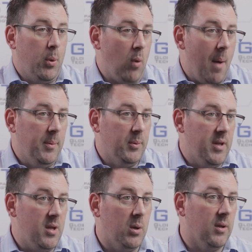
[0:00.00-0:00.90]

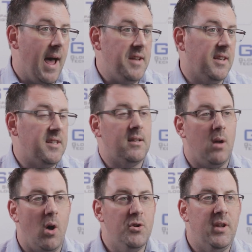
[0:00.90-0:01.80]
probably utilizing
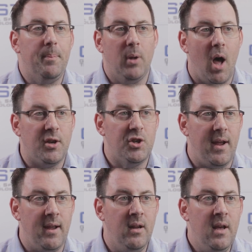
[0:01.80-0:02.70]
technology like
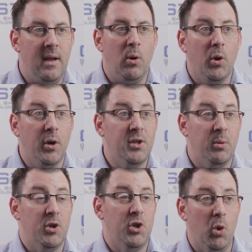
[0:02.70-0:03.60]
blockchain in order to
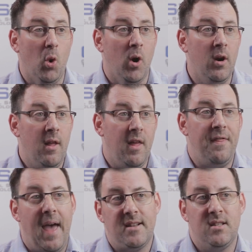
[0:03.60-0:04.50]
ensure
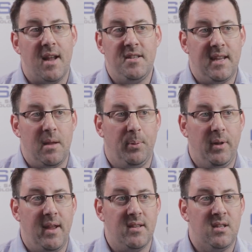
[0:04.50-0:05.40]
that that's not taking
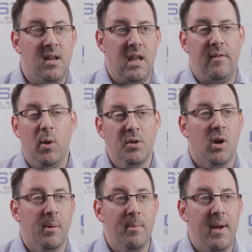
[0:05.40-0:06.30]
place, even though it's
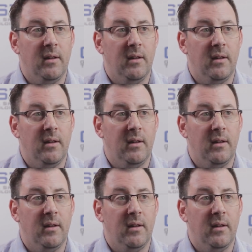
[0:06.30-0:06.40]
already been made